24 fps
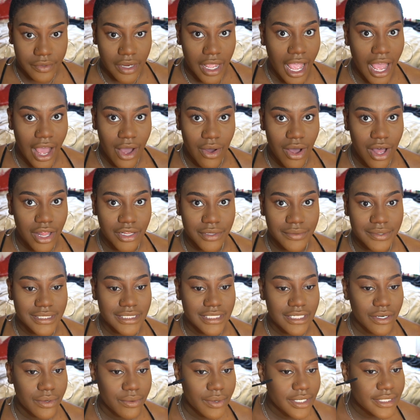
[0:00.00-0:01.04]
how Halloween's
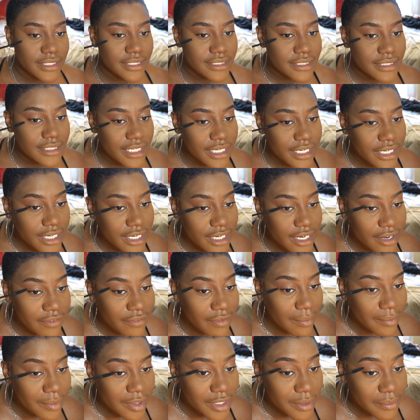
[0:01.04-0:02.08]
gonna work this year, if
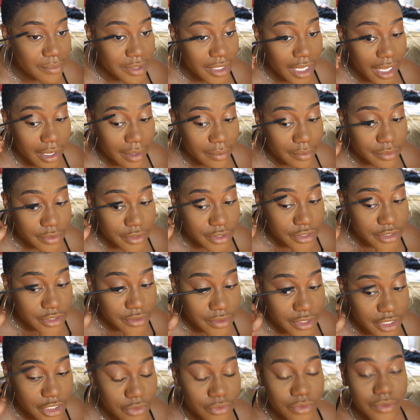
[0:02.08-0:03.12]
I'm gonna be able to do
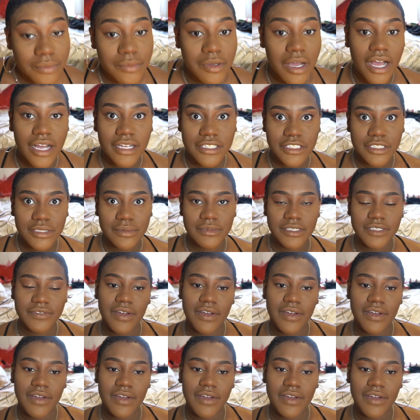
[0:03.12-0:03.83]
any group costumes,